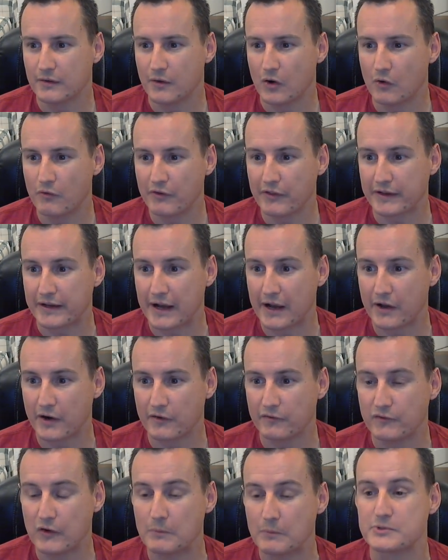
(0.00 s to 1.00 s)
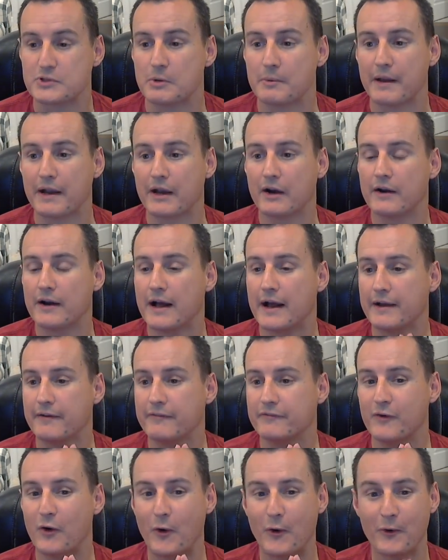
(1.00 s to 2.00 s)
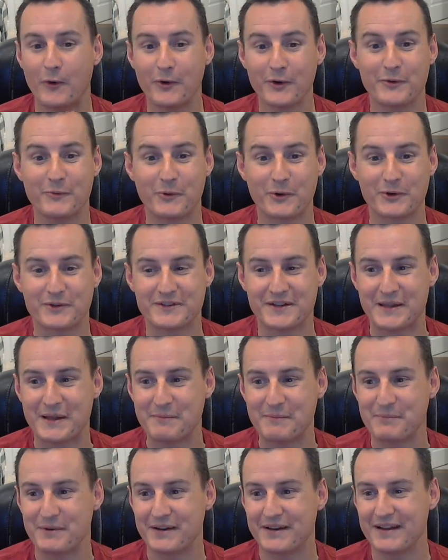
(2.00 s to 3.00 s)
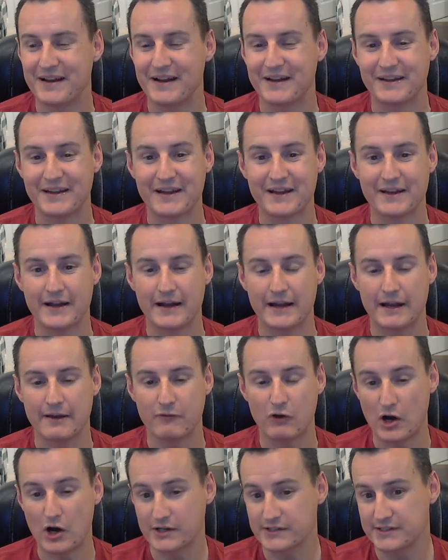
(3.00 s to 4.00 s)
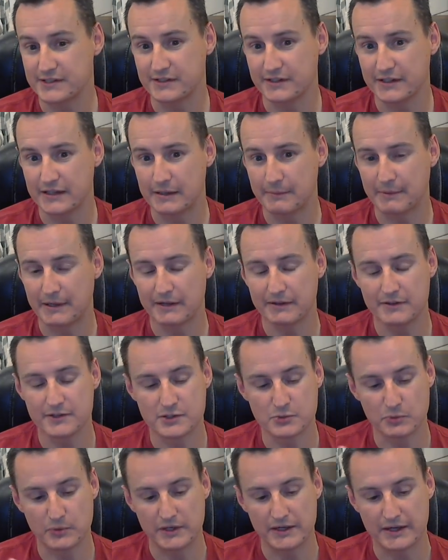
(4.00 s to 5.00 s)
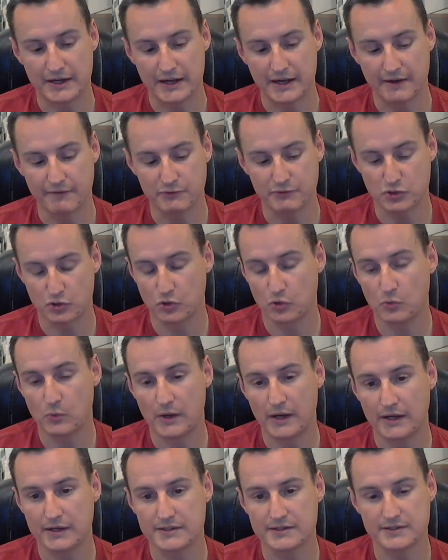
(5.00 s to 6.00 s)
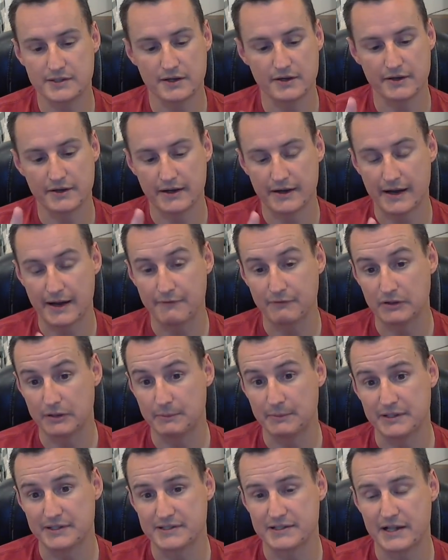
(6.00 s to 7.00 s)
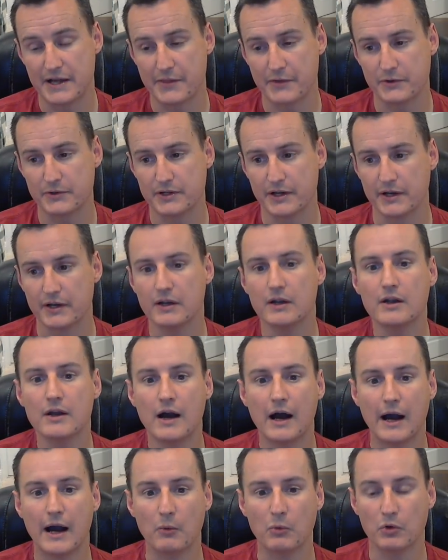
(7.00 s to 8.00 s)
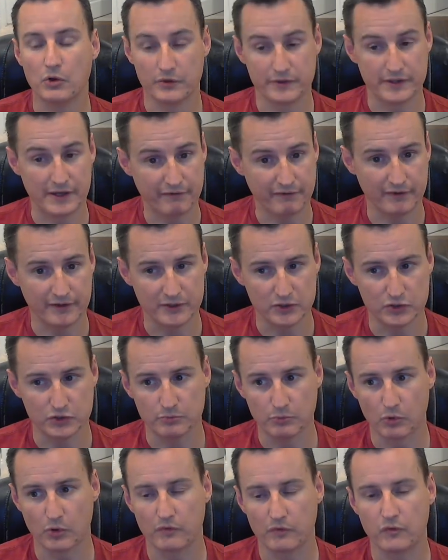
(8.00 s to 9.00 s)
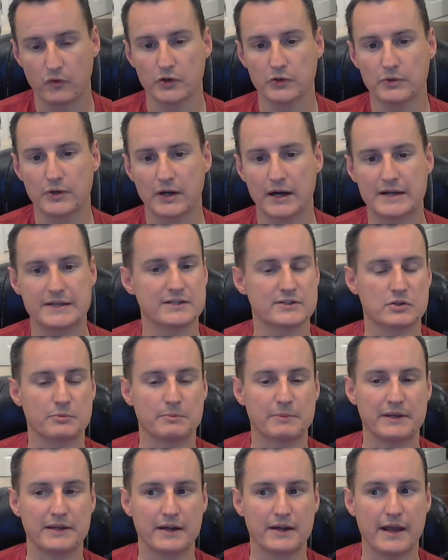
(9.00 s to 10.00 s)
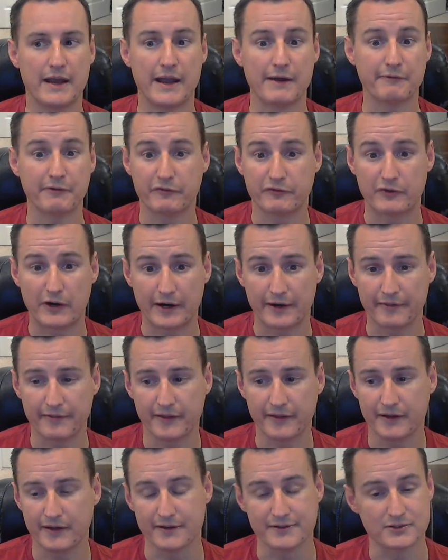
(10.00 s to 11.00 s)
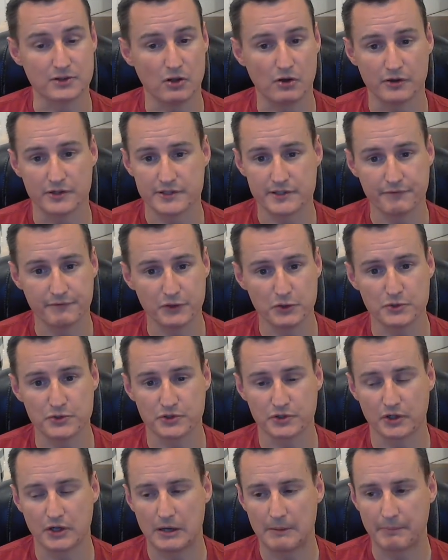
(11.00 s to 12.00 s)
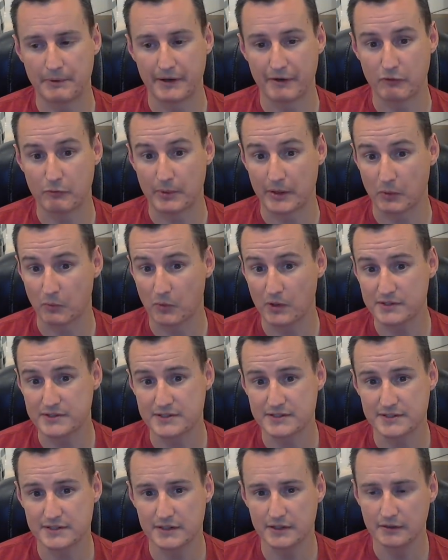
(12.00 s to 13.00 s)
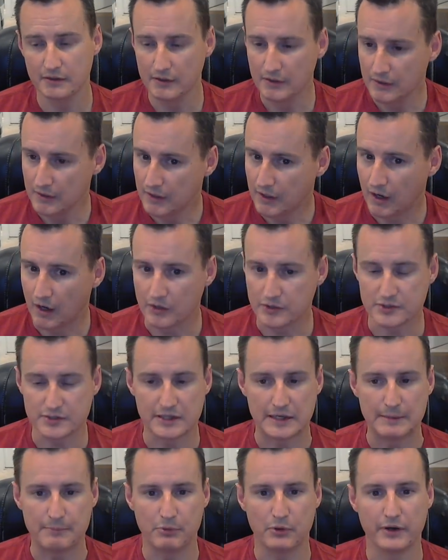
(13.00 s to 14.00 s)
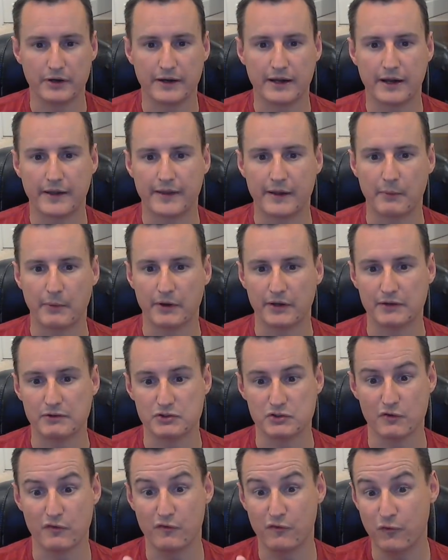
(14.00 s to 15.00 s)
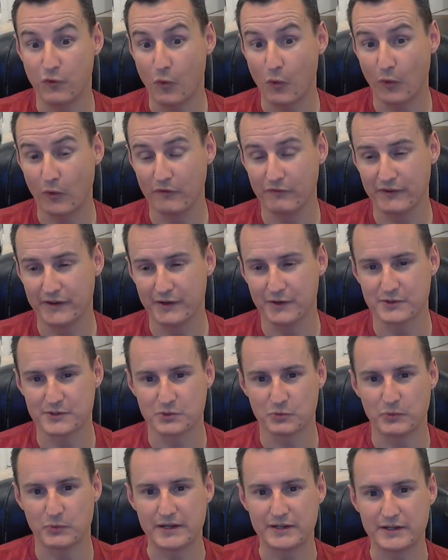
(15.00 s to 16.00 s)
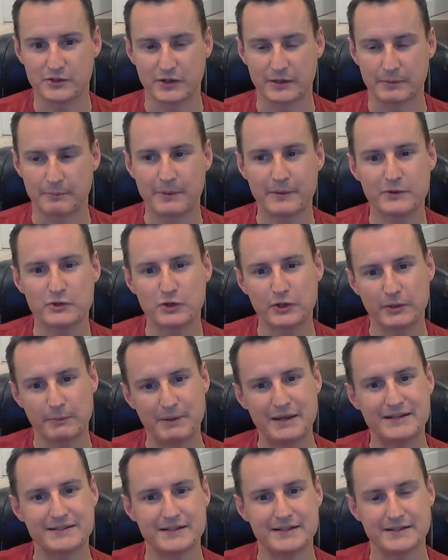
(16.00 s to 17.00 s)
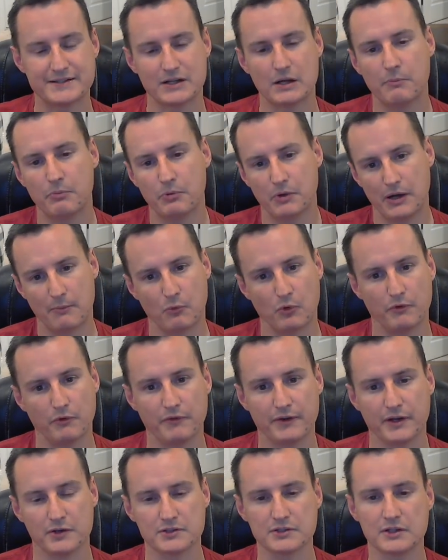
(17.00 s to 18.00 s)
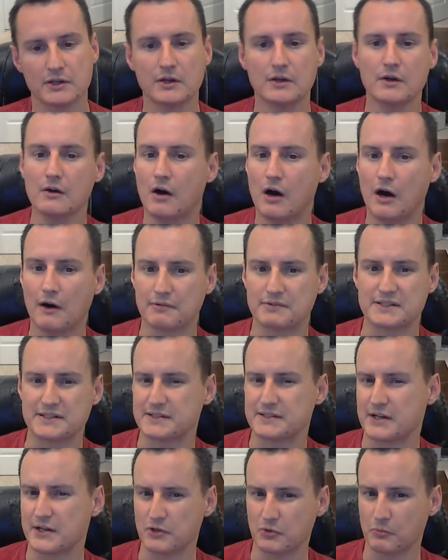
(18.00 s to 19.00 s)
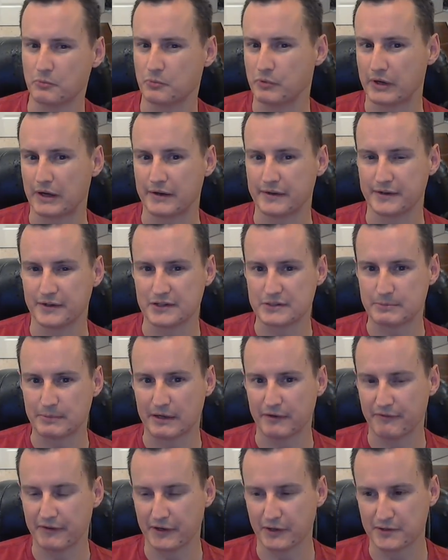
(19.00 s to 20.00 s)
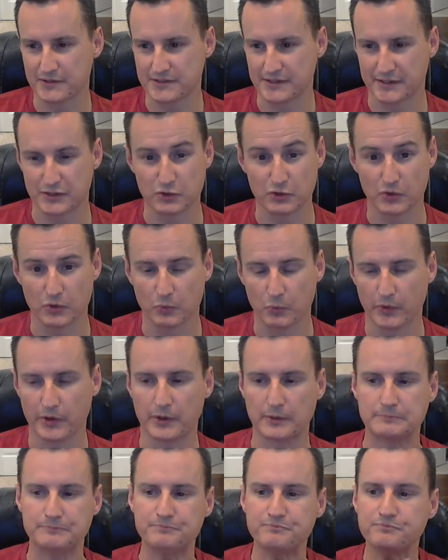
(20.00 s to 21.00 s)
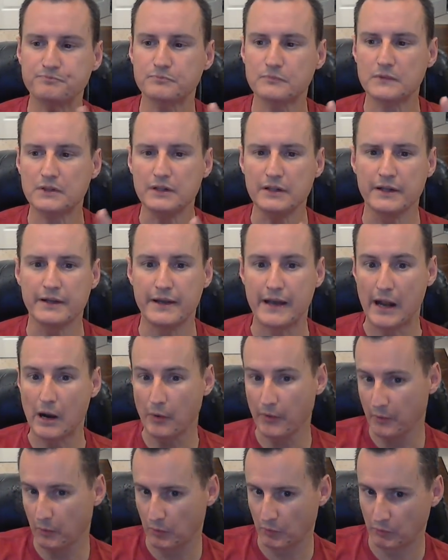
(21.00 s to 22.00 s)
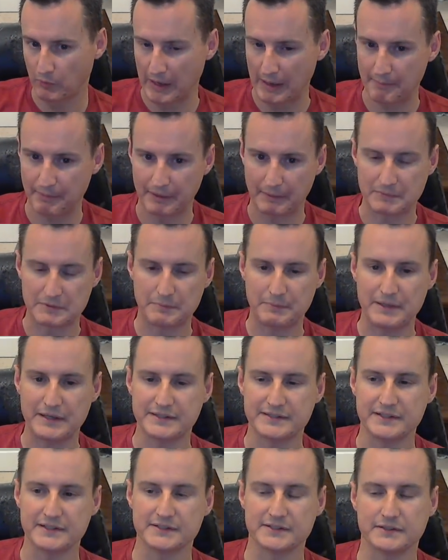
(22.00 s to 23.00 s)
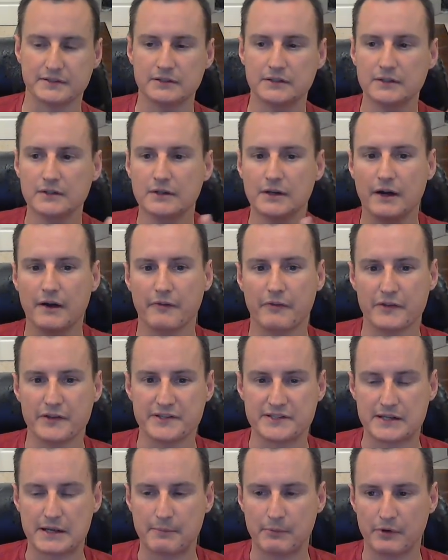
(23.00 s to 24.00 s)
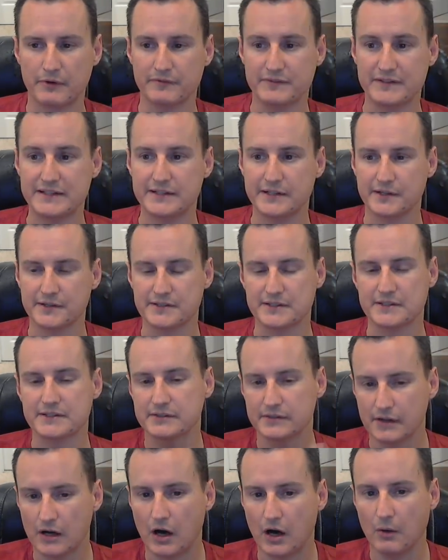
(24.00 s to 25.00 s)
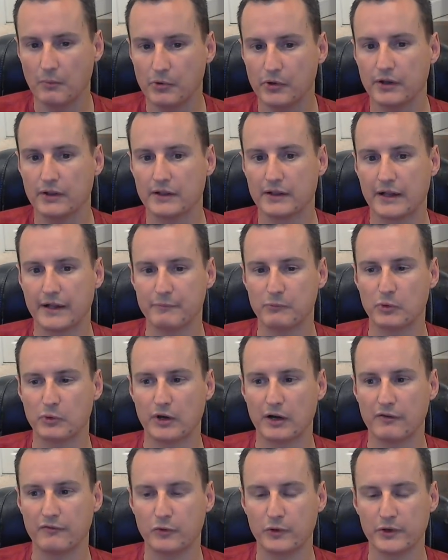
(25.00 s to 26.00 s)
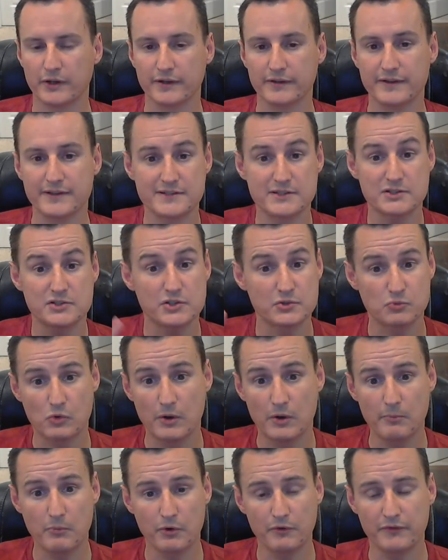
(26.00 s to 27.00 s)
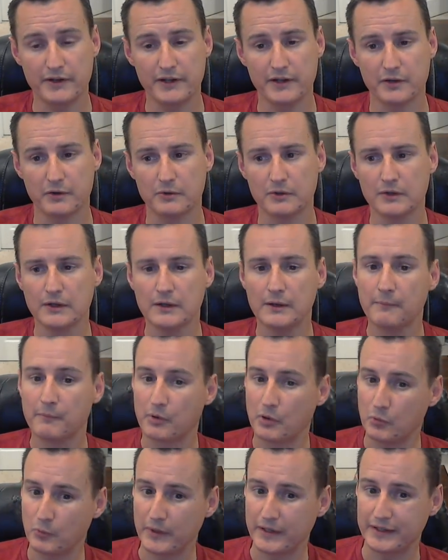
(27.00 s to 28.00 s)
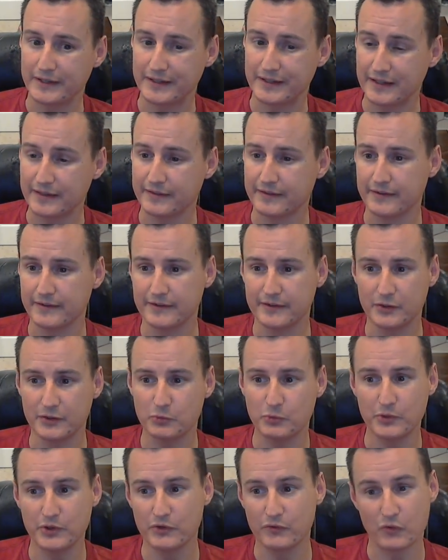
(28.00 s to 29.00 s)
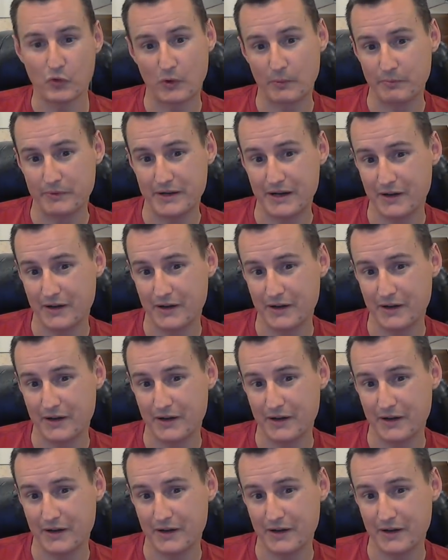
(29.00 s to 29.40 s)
over-the-counter foam? So, Aaron, I've already worked on that, buddy. Again, I have OxiClean coming out this week. I have Turtle Wax done, and I have Limitless Lather done. I will definitely do more for you guys. This will be an every Friday thing. As long as the views are up and everybody wants to see it, I'll just keep putting it out. That way it gives you 4 videos a week. During the peak season, I'll put out more videos. Off season, I don't put out near as many videos like during the winter. And now that we're ramping up to peak season of the summer detail season, I'll put a lot more out for you. And this is just one more video per week, again, that you would not